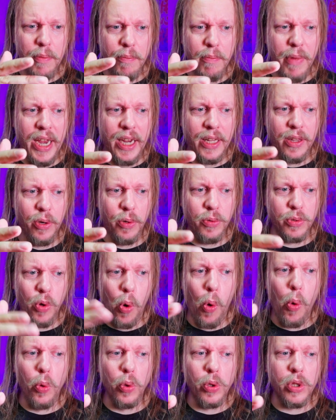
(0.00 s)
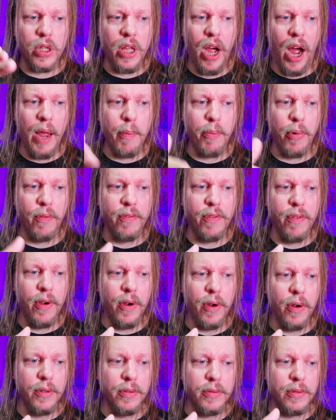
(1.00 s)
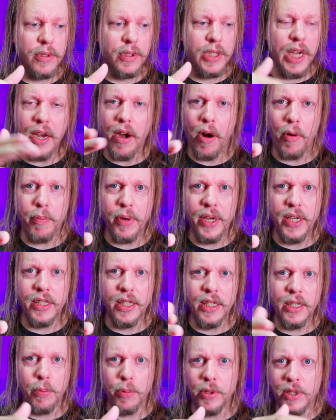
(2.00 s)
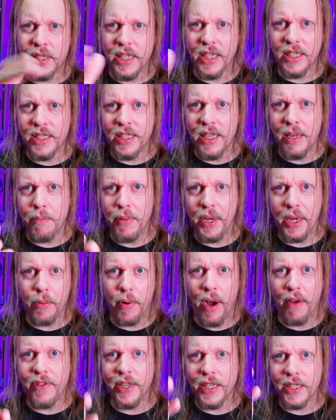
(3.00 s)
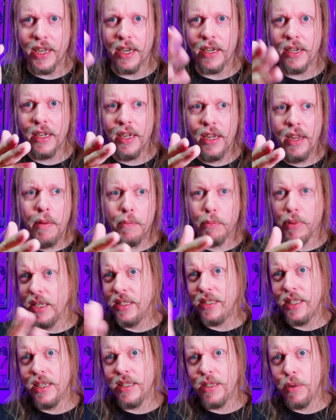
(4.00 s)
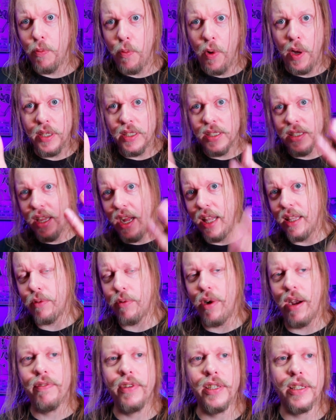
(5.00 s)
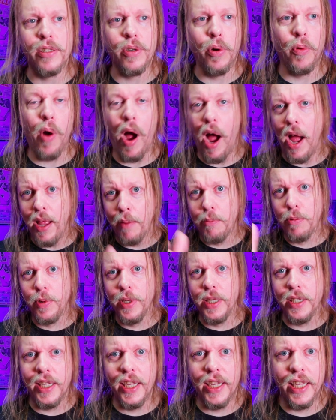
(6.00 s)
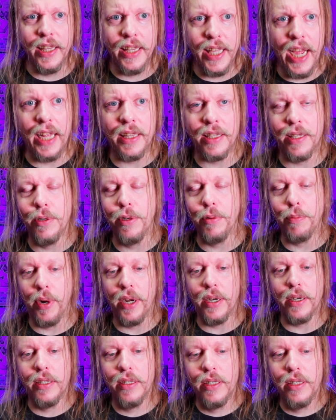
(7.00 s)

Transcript: make those old type of JRPGs with 16-bit graphics and PlayStation 1 style graphics, so I am really digging that too, but